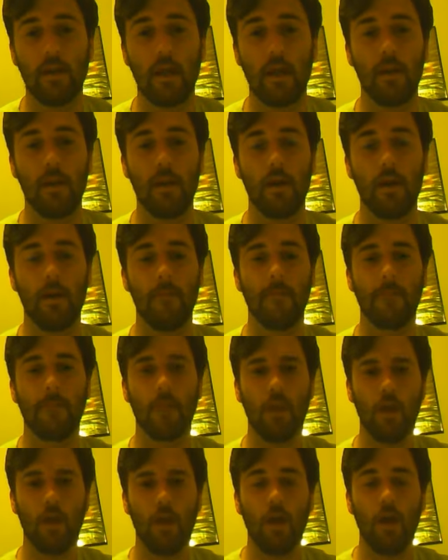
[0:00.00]
And
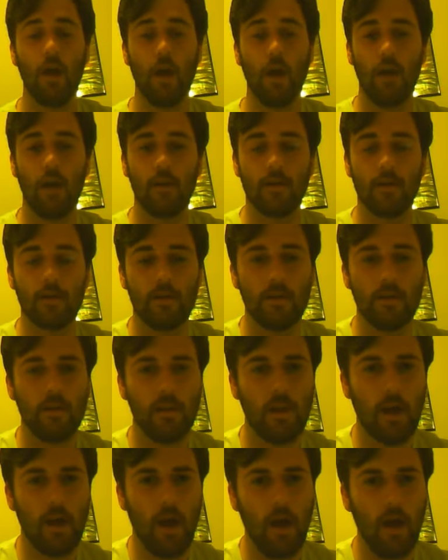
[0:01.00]
I'll
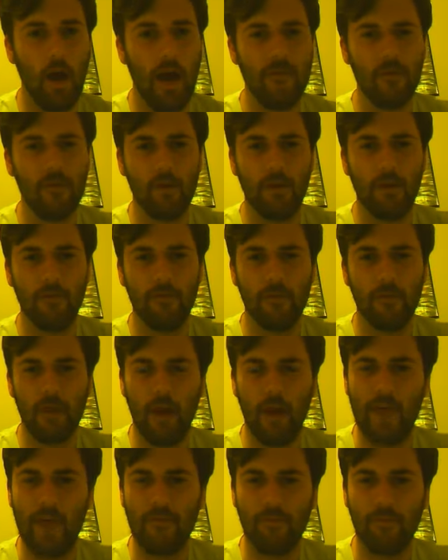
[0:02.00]
have
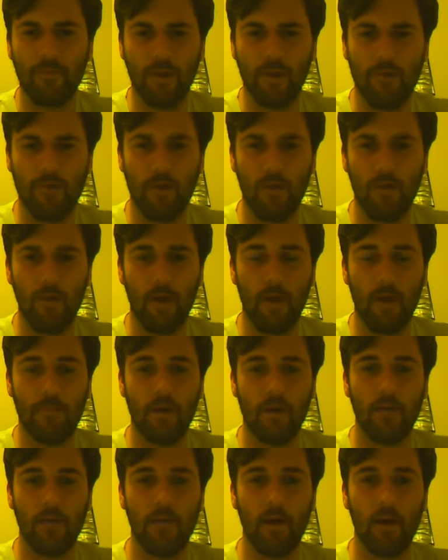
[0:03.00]
a preview up
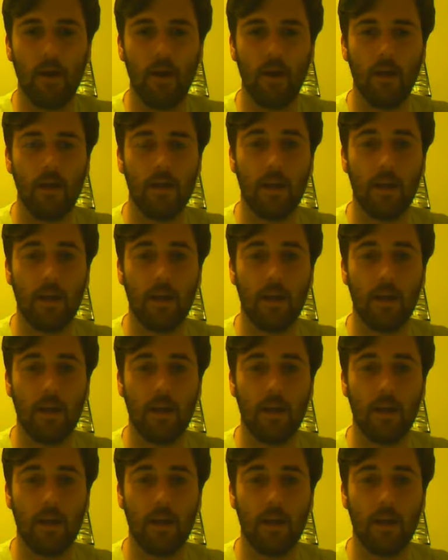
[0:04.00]
of